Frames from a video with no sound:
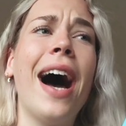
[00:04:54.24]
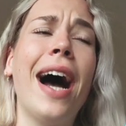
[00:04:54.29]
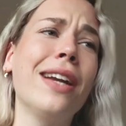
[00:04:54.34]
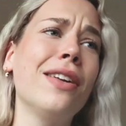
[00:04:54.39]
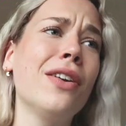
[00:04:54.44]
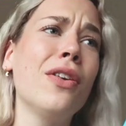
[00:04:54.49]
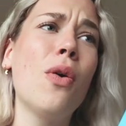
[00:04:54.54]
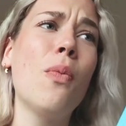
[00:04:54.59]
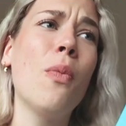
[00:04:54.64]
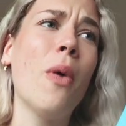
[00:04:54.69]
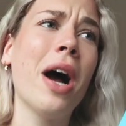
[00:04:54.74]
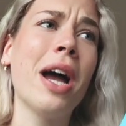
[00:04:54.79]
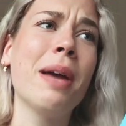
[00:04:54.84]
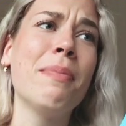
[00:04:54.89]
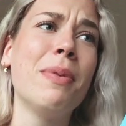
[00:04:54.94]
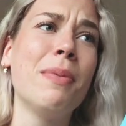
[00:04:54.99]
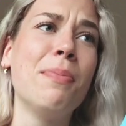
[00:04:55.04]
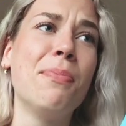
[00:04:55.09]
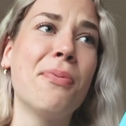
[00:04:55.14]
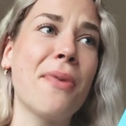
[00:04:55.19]
I don't know why,
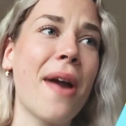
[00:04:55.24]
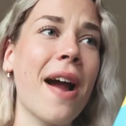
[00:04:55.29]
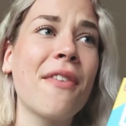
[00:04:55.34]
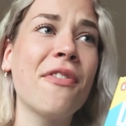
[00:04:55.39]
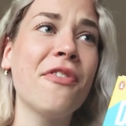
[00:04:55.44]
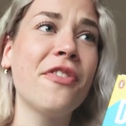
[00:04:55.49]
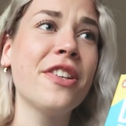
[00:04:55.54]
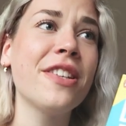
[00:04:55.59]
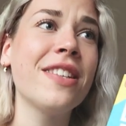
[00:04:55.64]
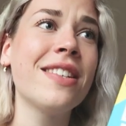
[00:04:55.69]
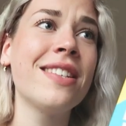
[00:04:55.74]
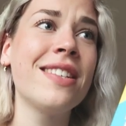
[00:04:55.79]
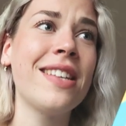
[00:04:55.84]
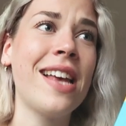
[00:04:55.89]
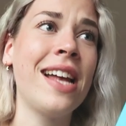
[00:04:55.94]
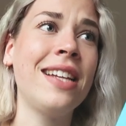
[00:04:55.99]
but breakfasts